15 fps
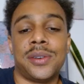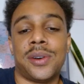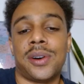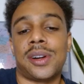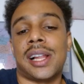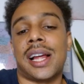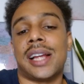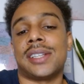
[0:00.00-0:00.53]
a
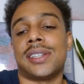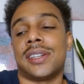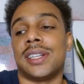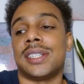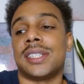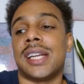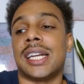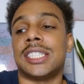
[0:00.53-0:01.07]
whole class on
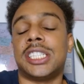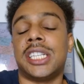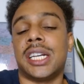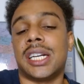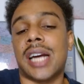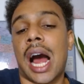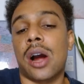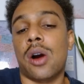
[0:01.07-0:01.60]
this. It's not
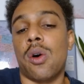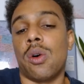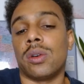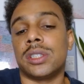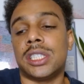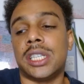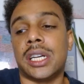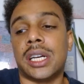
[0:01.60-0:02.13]
Chicago.
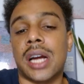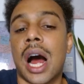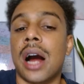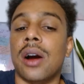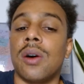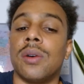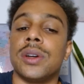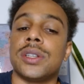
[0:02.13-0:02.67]

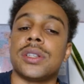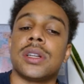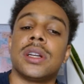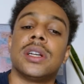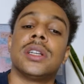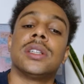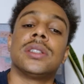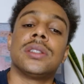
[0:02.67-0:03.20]
Chicago is
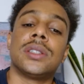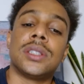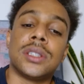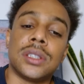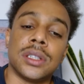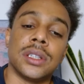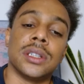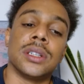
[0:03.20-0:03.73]

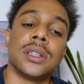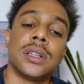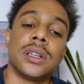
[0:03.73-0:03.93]
sh. So